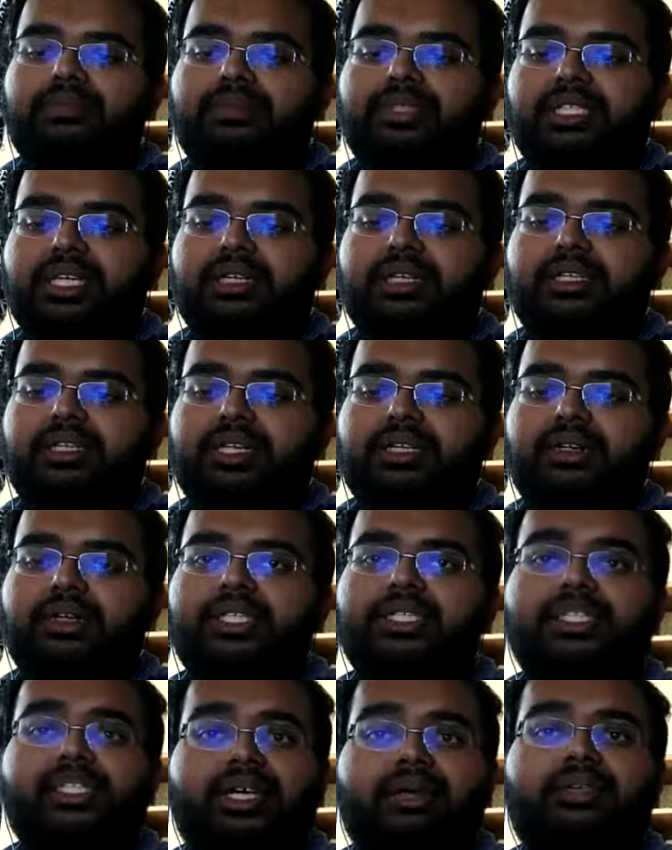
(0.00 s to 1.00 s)
general
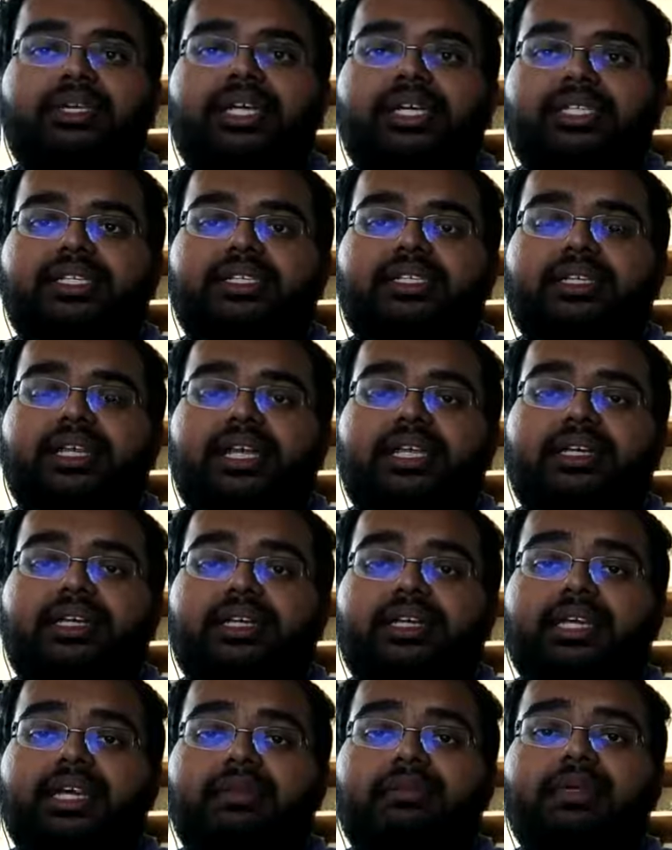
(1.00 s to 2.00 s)
technology nowadays is like
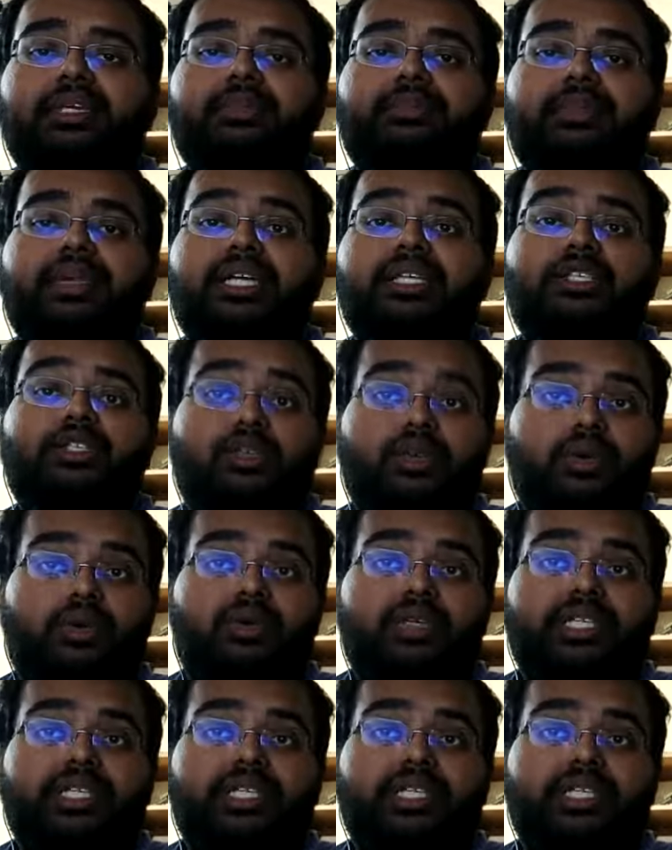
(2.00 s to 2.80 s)
keeping the price low,